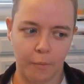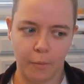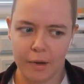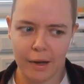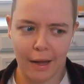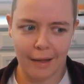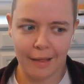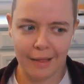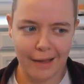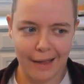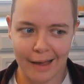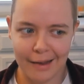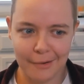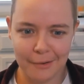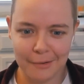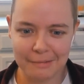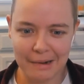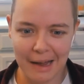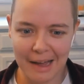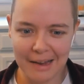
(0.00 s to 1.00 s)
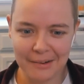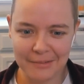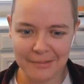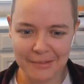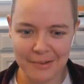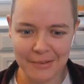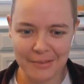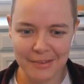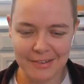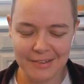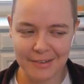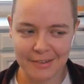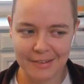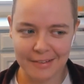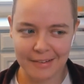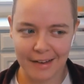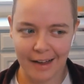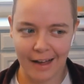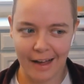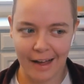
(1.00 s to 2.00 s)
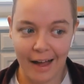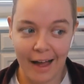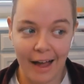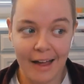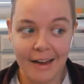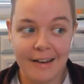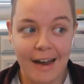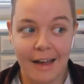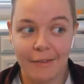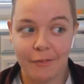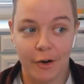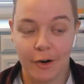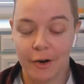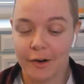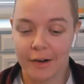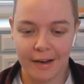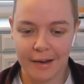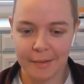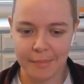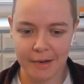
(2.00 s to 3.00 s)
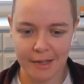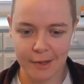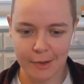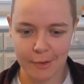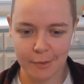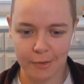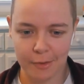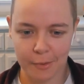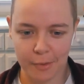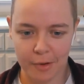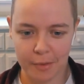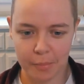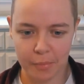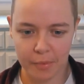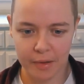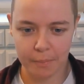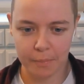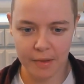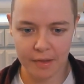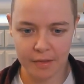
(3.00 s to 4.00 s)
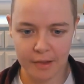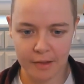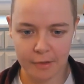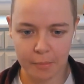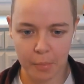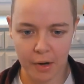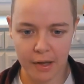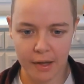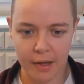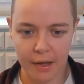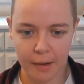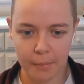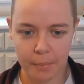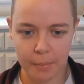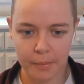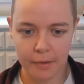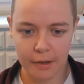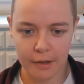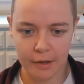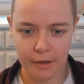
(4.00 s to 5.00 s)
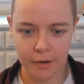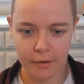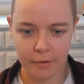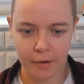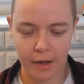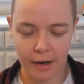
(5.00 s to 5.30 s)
we like I don't I don't know that I'd never heard anybody use the word business breakup, you know.